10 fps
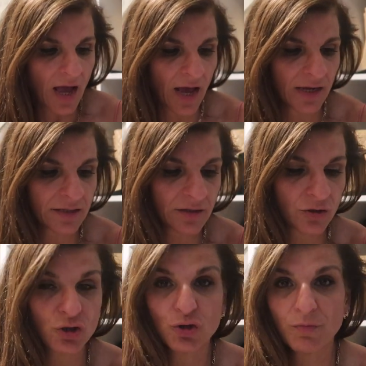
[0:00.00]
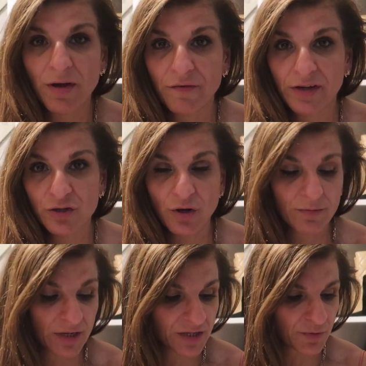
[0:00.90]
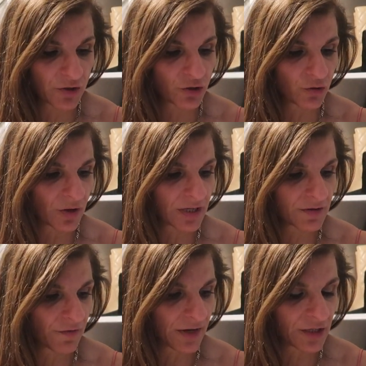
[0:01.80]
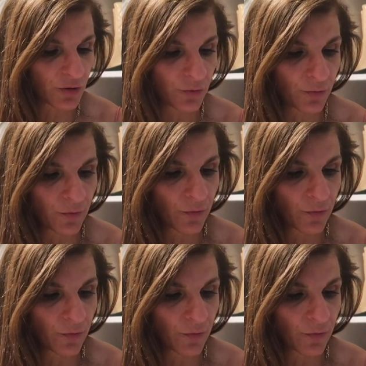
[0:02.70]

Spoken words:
and do my video. I'm desperate to do this video,